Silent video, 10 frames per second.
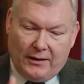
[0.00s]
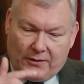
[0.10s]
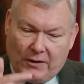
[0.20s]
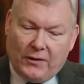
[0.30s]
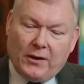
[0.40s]
a
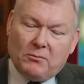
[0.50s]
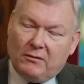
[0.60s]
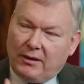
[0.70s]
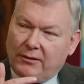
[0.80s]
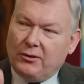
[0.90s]
certain number
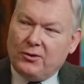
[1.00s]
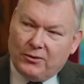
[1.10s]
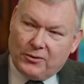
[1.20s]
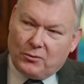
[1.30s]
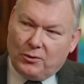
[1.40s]
of
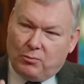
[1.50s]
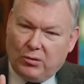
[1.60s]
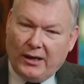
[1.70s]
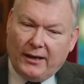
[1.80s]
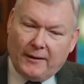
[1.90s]
revolutions would
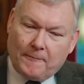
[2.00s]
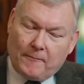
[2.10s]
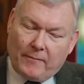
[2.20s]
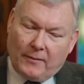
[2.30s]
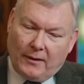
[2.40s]
bring
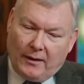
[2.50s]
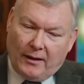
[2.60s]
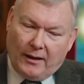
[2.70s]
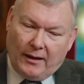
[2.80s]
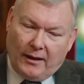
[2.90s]

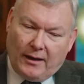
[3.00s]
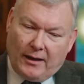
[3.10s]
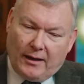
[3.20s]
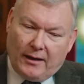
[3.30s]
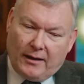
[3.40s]

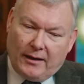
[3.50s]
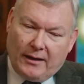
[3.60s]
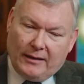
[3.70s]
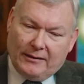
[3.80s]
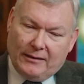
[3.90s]
a
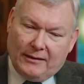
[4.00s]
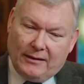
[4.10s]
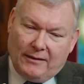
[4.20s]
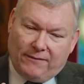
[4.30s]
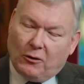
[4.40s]

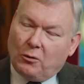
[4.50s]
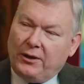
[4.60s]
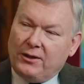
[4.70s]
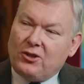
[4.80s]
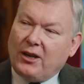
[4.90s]
fault
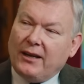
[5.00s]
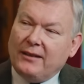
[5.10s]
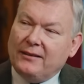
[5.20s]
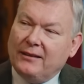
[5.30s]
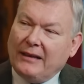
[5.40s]
in the
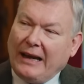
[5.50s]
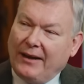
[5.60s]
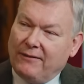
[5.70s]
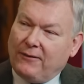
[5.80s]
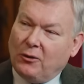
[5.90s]
chain
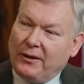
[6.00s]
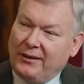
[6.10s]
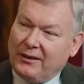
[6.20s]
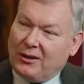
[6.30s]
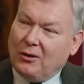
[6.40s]
and a fault
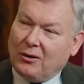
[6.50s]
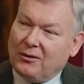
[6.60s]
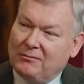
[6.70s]
in the cog